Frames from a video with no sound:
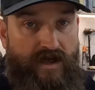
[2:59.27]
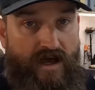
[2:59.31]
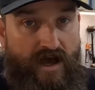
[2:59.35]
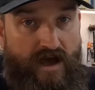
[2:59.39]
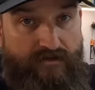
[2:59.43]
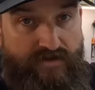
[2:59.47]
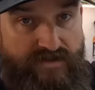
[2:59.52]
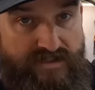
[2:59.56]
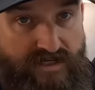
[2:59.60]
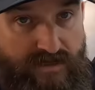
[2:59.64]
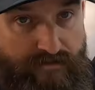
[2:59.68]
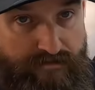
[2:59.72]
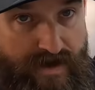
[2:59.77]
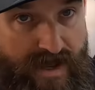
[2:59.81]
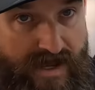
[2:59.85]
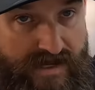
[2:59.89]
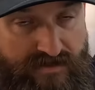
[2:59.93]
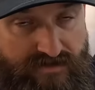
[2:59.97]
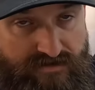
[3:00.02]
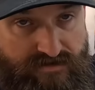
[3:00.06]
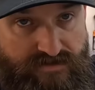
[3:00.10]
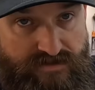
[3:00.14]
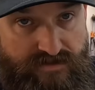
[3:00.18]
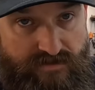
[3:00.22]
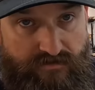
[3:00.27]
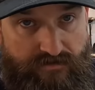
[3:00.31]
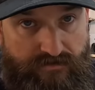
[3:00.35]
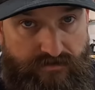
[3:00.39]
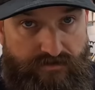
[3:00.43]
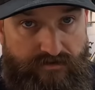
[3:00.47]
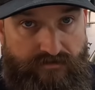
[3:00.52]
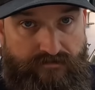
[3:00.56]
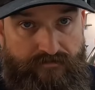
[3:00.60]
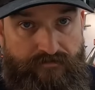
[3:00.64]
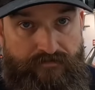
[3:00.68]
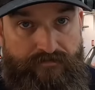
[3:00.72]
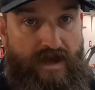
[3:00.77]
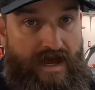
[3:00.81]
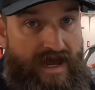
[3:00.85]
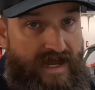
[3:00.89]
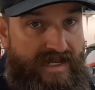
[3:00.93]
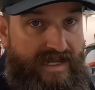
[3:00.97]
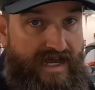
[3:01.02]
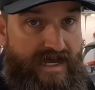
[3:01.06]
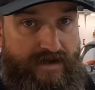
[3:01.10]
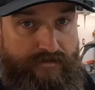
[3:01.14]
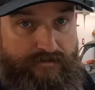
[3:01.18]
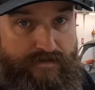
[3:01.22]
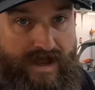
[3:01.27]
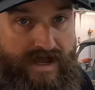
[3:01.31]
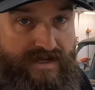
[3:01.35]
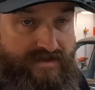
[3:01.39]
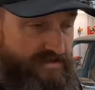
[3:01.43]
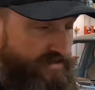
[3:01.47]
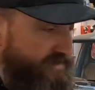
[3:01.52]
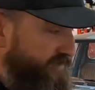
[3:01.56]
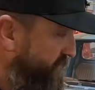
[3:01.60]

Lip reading: obviously master cylinder. I got a master